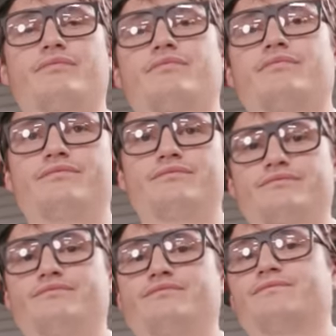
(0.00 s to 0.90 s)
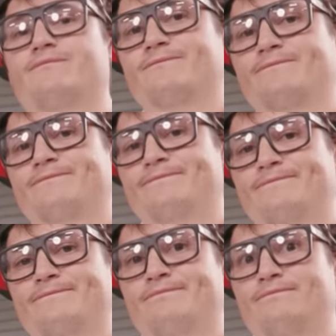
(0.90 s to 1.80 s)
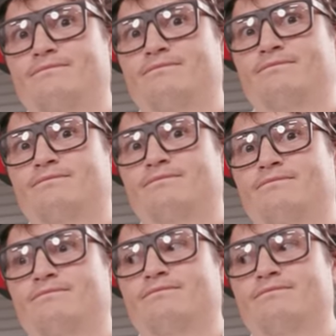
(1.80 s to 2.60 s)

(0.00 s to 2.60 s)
No words are spoken by the person on screen.